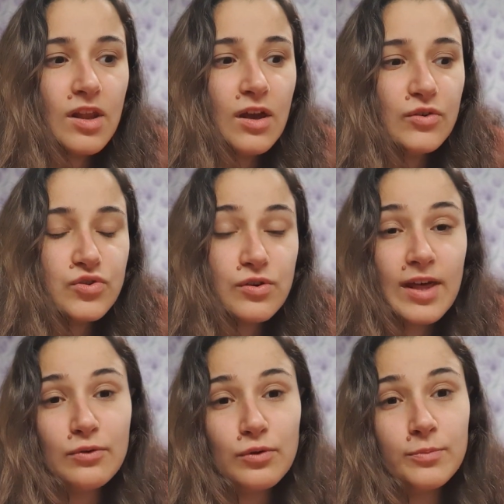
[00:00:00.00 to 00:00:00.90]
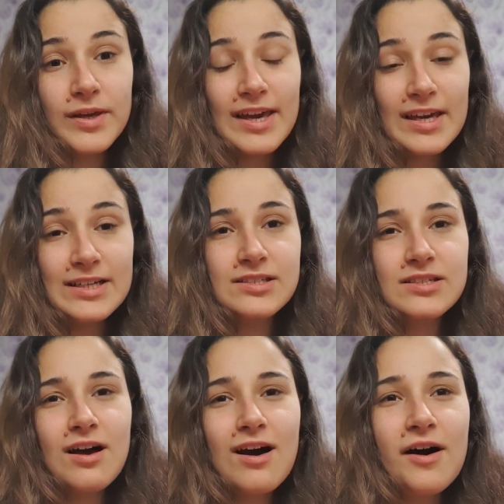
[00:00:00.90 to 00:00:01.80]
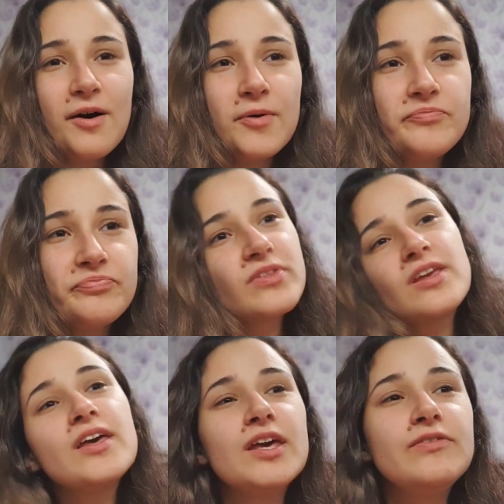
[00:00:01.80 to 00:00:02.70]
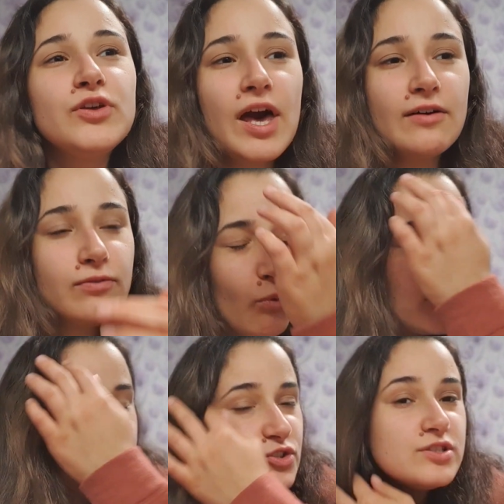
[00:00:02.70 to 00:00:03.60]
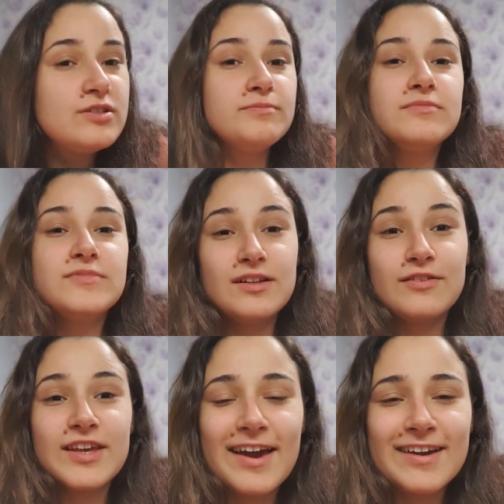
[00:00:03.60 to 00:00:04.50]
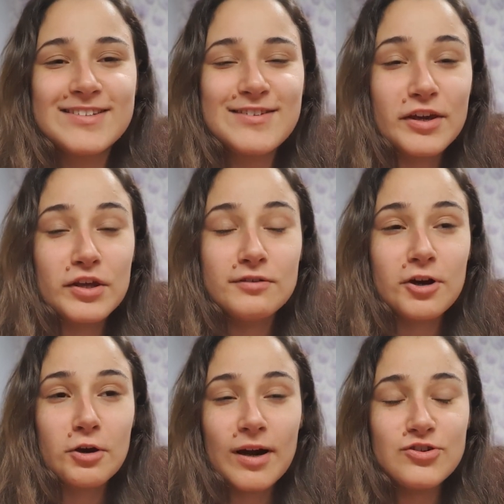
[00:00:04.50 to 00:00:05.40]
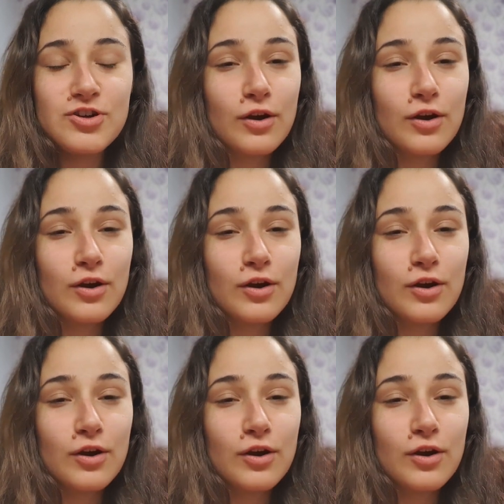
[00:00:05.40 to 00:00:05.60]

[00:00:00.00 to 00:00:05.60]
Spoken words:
So that will be it. If you have watched till the end, thank you very much.